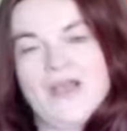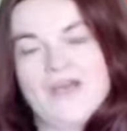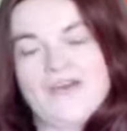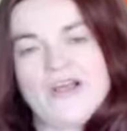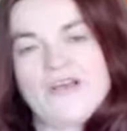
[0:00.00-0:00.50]

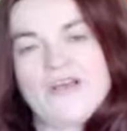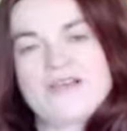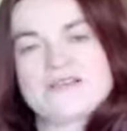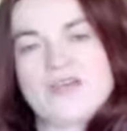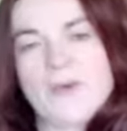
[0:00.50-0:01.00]
Critical
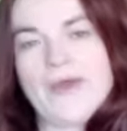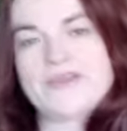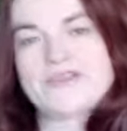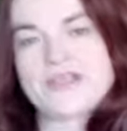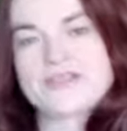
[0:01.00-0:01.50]
essay
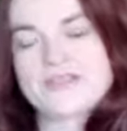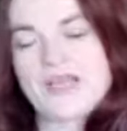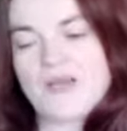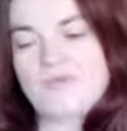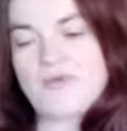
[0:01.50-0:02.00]
questions
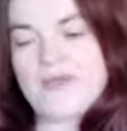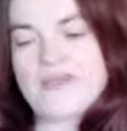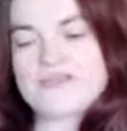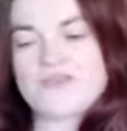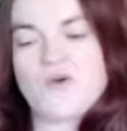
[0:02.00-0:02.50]
can be
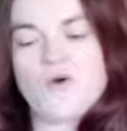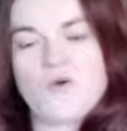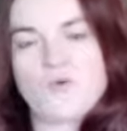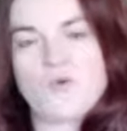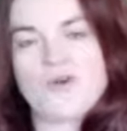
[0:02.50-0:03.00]
based
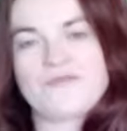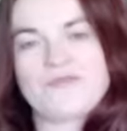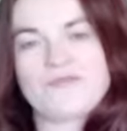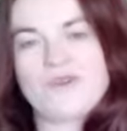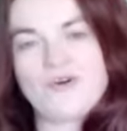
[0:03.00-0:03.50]
on one of the
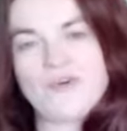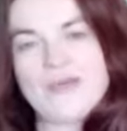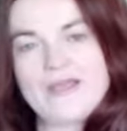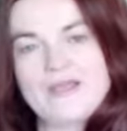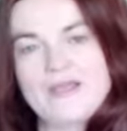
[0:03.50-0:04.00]

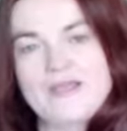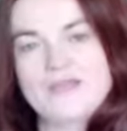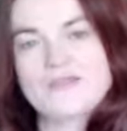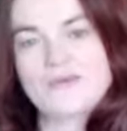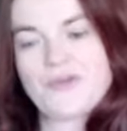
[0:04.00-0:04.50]
following.
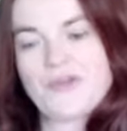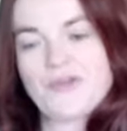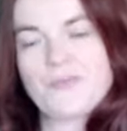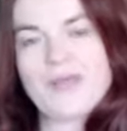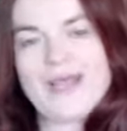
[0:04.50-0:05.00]
So it
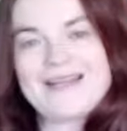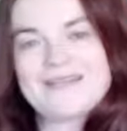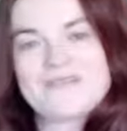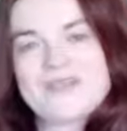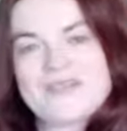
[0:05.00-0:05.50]
could be an
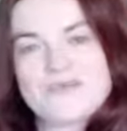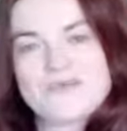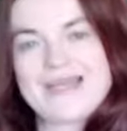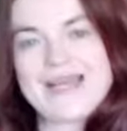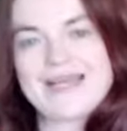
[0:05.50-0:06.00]
individual
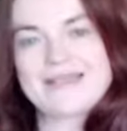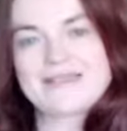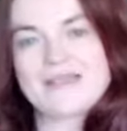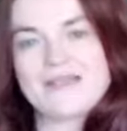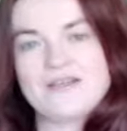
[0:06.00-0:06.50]

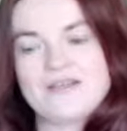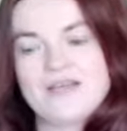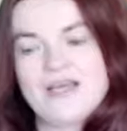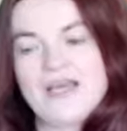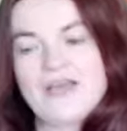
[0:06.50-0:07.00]
character,
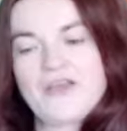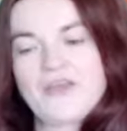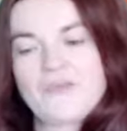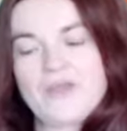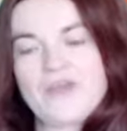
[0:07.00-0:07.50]
it
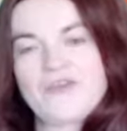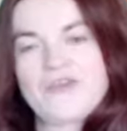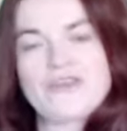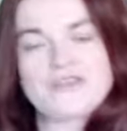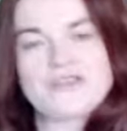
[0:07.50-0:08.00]
could be a
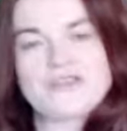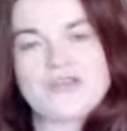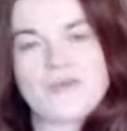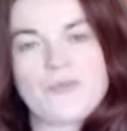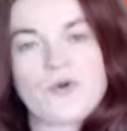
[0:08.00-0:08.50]

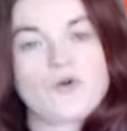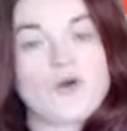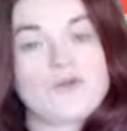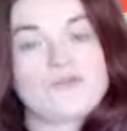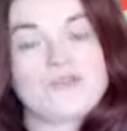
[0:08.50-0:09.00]
relationship or
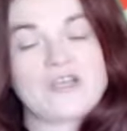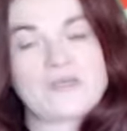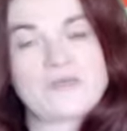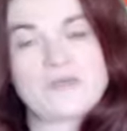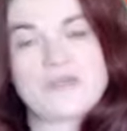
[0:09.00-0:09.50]
conflict
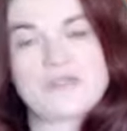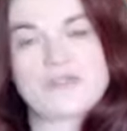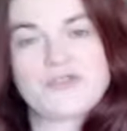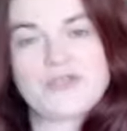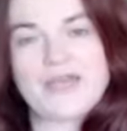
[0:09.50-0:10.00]
between
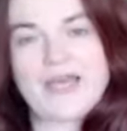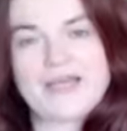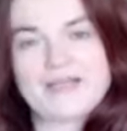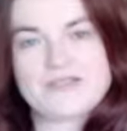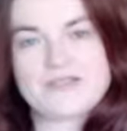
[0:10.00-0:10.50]
two
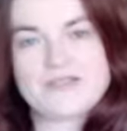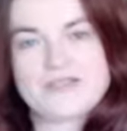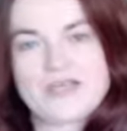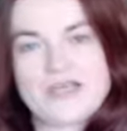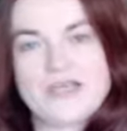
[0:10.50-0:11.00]

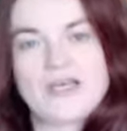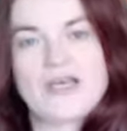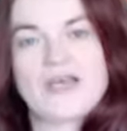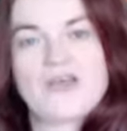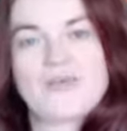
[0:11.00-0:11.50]
characters,
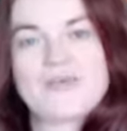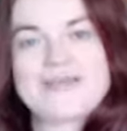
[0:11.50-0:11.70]
it could be